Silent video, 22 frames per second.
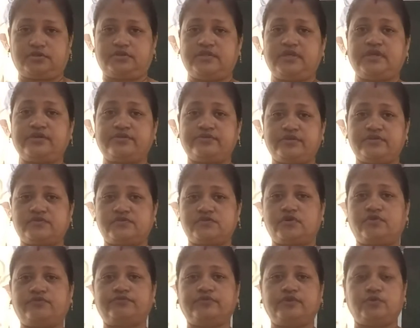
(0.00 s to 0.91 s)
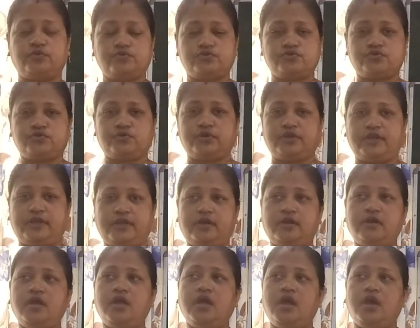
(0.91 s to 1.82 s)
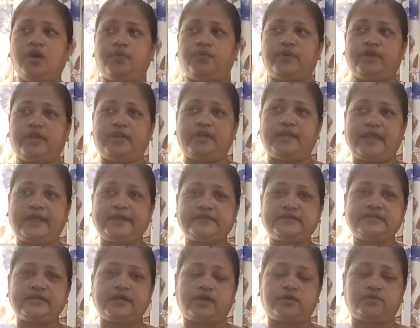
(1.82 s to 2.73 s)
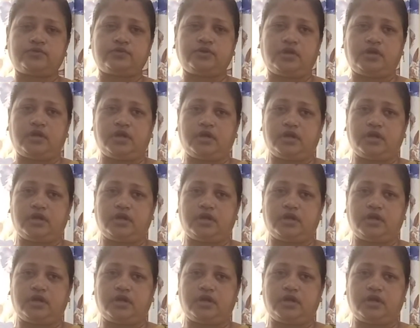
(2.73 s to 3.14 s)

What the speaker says: decrease of the ozone layer will let down,